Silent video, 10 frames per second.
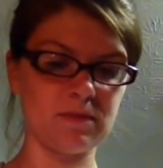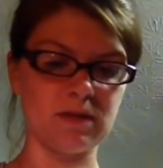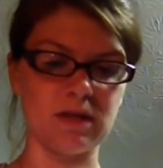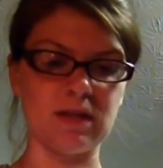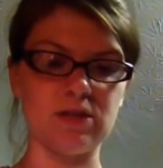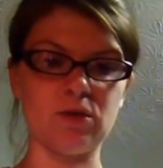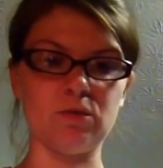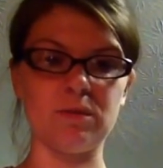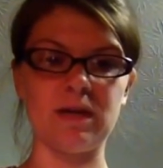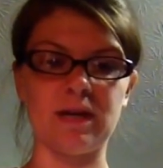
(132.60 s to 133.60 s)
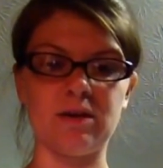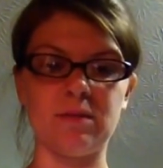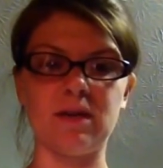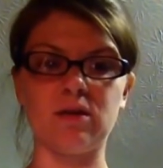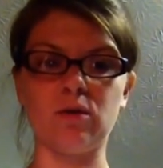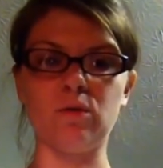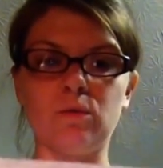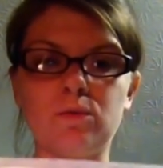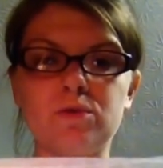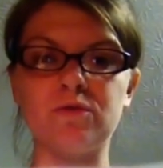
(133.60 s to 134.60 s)
And they told me how to make the
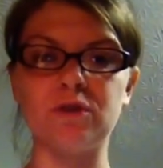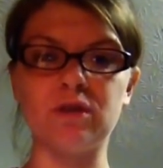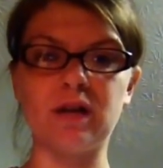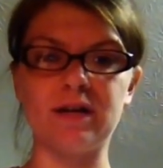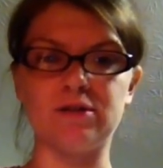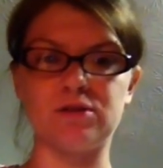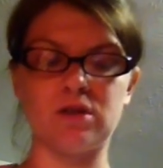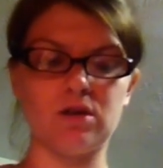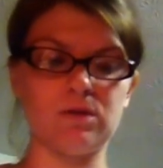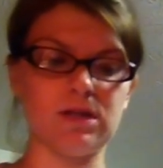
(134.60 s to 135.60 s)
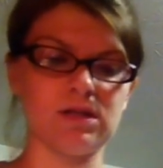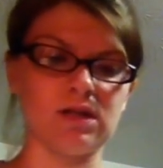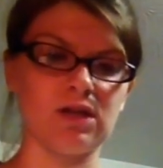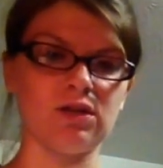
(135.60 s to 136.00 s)
holes for your gliders to go in.